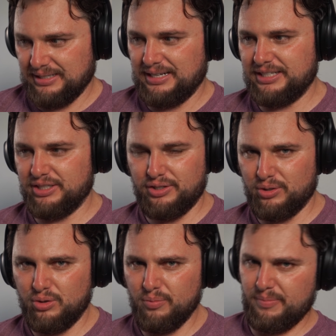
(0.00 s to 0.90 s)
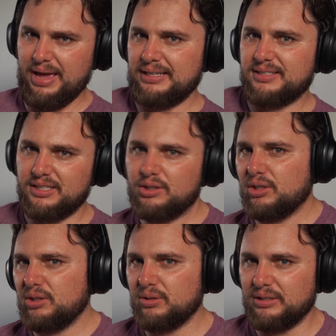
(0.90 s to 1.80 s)
I don't know,
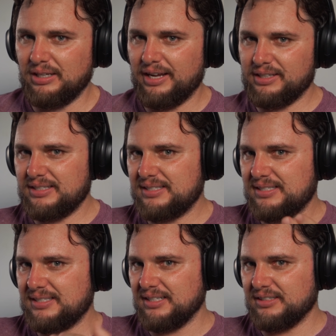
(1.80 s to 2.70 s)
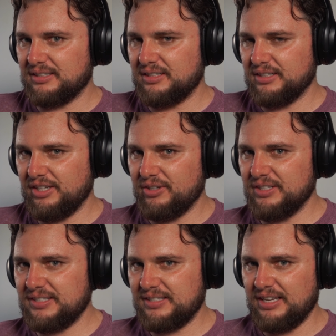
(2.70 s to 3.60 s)
Mexico, or like southern
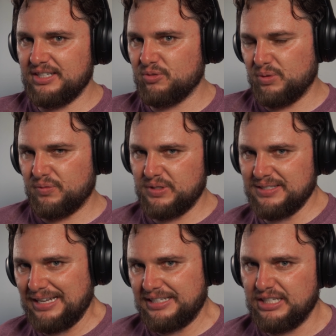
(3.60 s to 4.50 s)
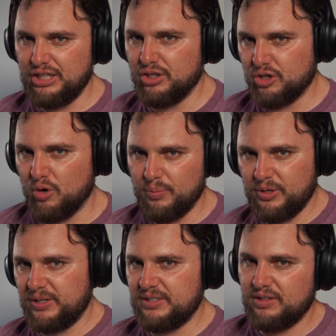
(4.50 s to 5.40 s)
United States, with this Latino
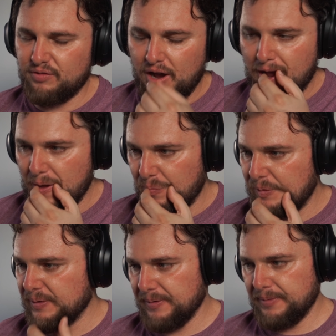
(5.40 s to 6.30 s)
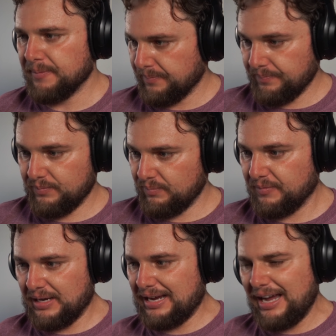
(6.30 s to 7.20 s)
community vibe,
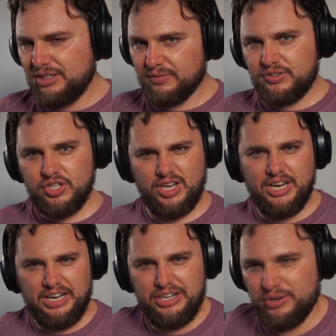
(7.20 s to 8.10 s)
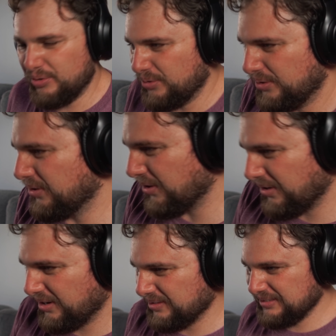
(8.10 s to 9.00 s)
kind of
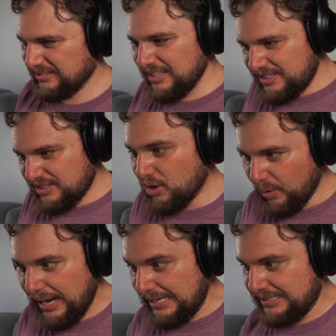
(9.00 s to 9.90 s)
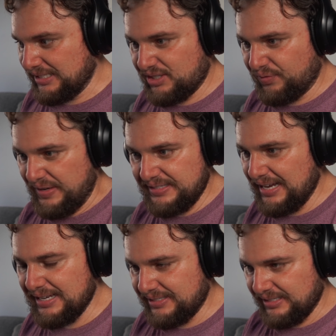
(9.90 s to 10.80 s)
Chicano. It's great, it's
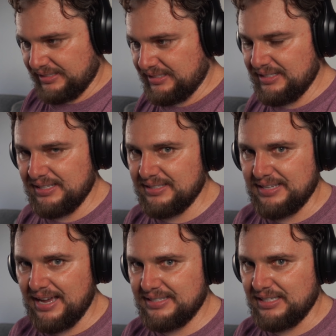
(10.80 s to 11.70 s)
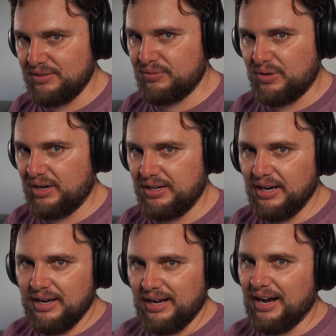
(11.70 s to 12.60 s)
fantastic. This is asking for
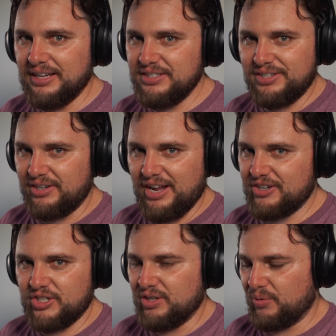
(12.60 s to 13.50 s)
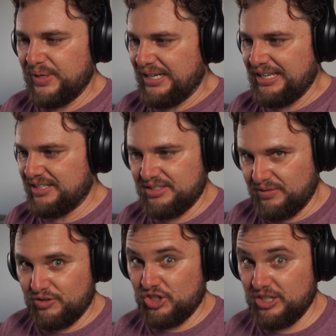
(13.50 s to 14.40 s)
an international release
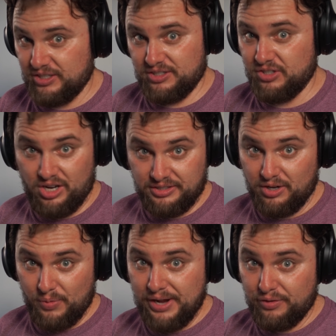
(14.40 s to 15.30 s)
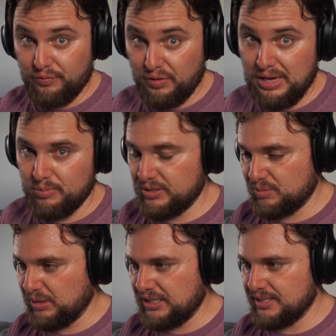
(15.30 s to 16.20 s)
if she's not already famous,
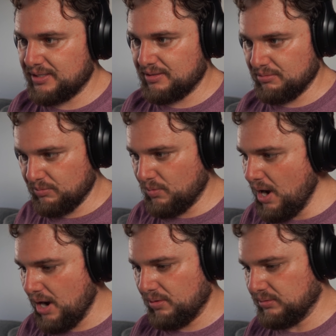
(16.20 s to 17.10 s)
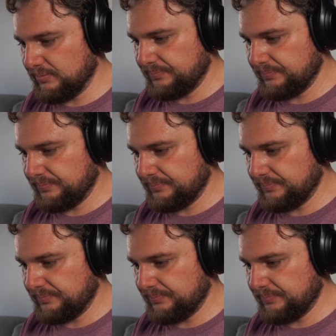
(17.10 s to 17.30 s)
because wow.